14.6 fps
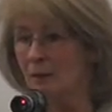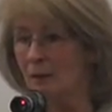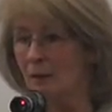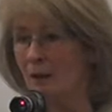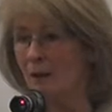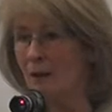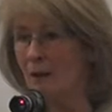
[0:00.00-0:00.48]

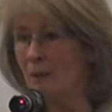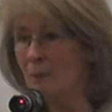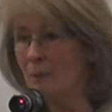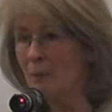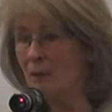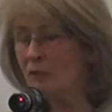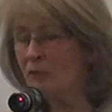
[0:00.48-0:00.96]

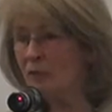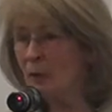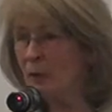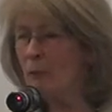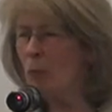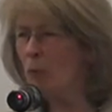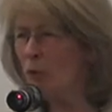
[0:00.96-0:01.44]

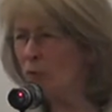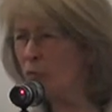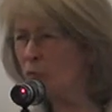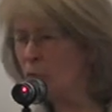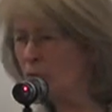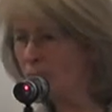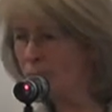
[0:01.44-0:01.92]
So it was
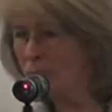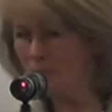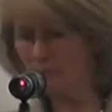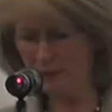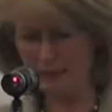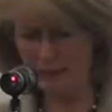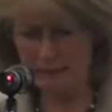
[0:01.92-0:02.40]
a sort
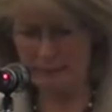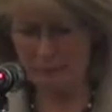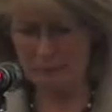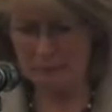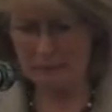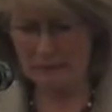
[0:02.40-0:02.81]
of really